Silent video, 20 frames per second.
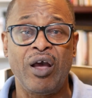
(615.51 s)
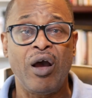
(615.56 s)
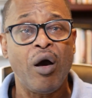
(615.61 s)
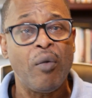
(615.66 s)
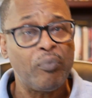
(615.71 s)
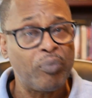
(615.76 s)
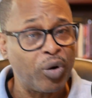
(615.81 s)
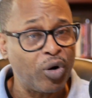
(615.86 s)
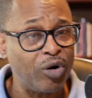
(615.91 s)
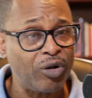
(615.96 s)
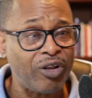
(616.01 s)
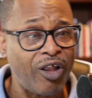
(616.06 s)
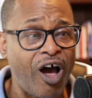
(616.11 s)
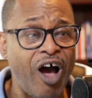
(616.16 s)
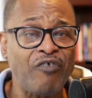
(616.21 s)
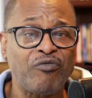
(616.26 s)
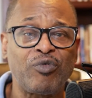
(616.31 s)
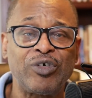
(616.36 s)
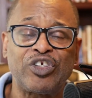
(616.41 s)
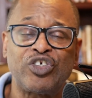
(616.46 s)
pull
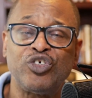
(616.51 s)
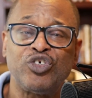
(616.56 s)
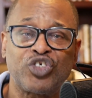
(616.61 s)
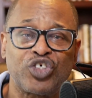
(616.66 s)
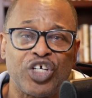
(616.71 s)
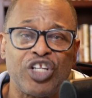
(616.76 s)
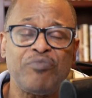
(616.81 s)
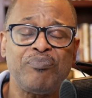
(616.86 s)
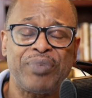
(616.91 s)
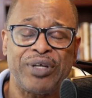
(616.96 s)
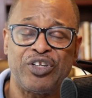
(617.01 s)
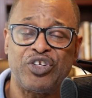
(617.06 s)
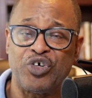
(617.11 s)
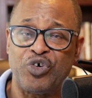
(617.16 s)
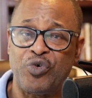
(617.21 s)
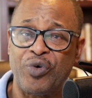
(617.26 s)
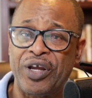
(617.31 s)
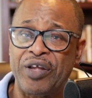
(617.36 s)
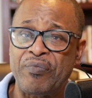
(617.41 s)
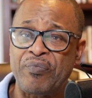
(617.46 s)
off what you shouldn't be
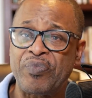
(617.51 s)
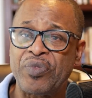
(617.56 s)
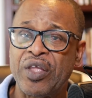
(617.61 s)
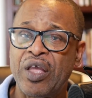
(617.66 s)
doing,